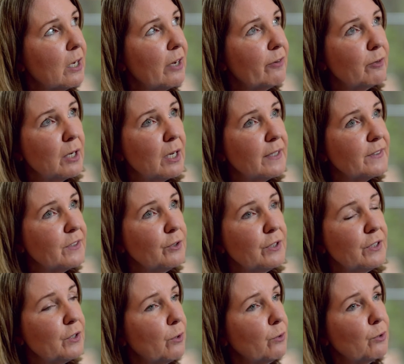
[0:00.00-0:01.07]
I've realised, you
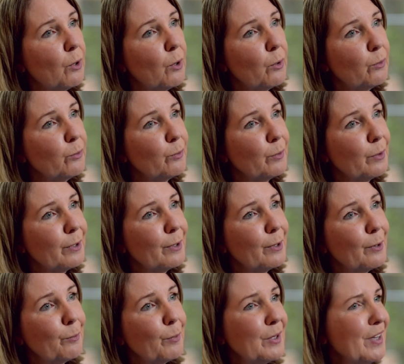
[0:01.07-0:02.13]
just don't know
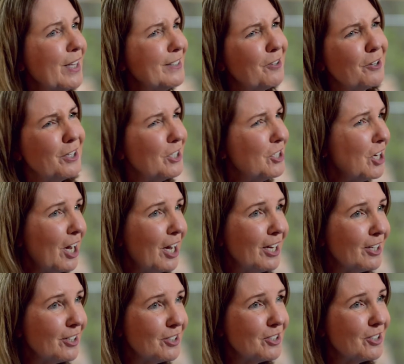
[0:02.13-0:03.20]
when that's going to
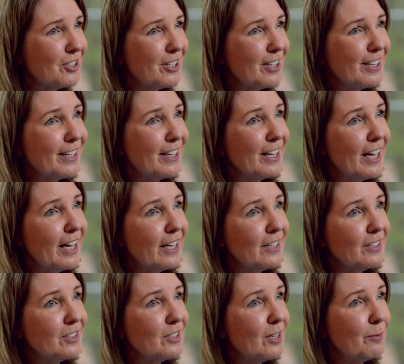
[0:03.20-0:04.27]
change,
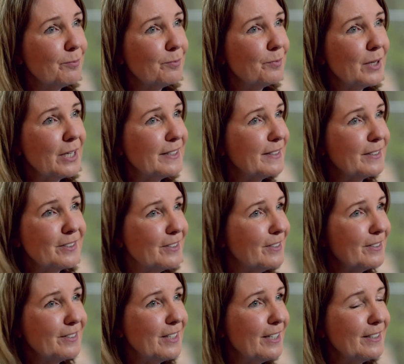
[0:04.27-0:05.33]
and
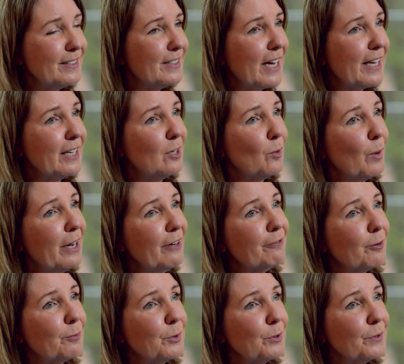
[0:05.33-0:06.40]
it's taken away
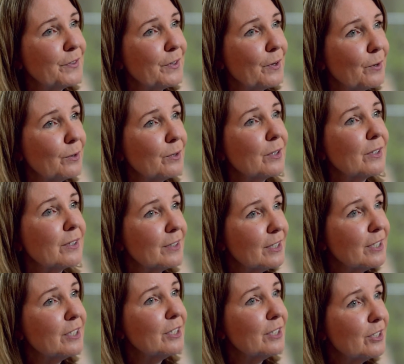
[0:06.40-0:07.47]
from you, so
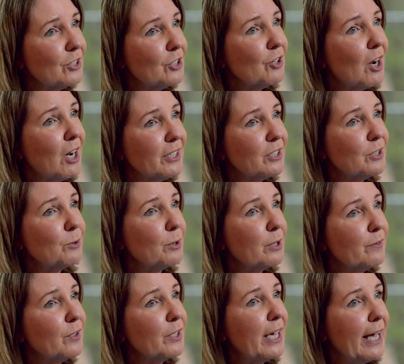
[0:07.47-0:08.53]
try to do it
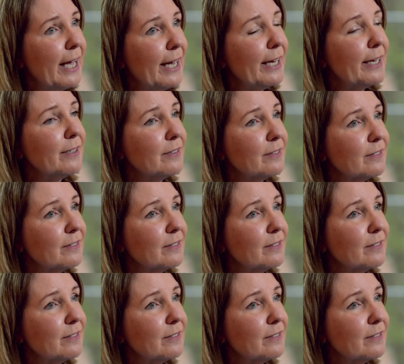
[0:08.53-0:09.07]
if you can.